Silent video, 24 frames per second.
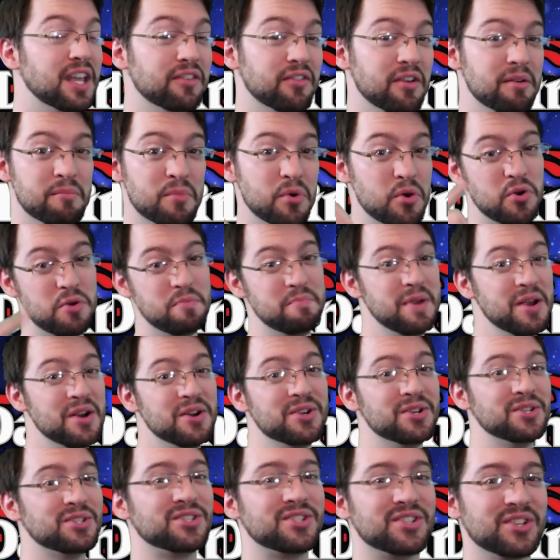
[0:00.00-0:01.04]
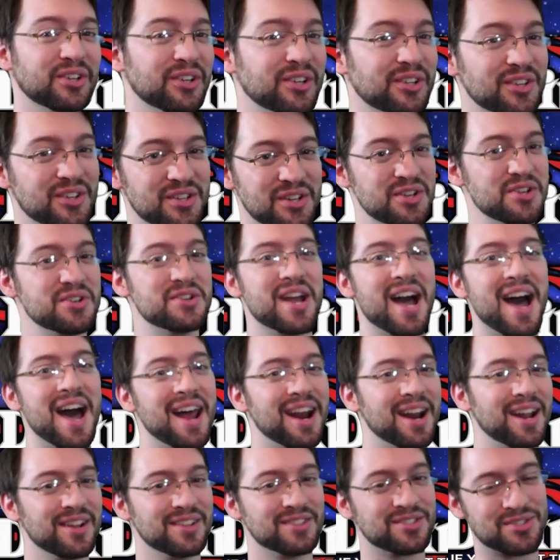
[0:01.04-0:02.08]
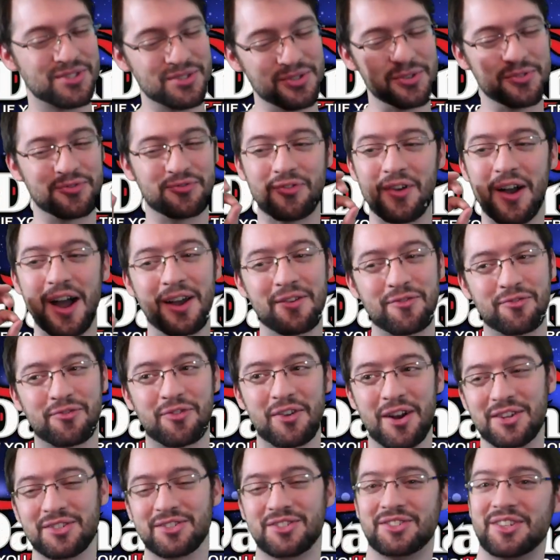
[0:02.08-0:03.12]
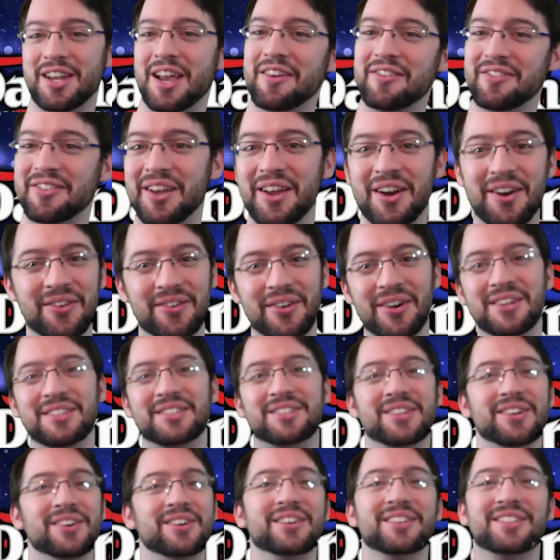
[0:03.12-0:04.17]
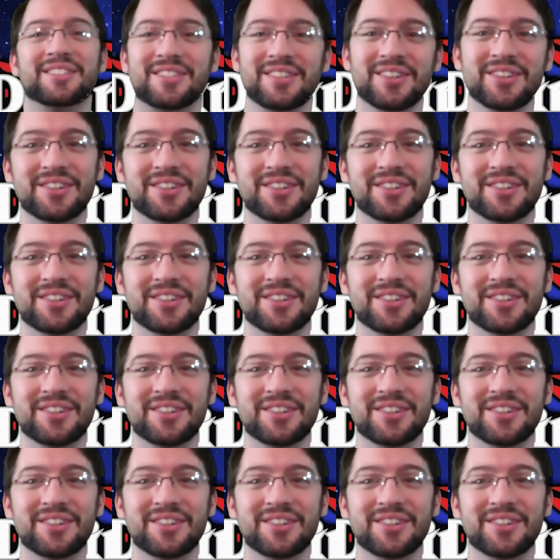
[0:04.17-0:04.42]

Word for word: Give it Moon Mirror Shield and you got a certified fresh Davidator one two and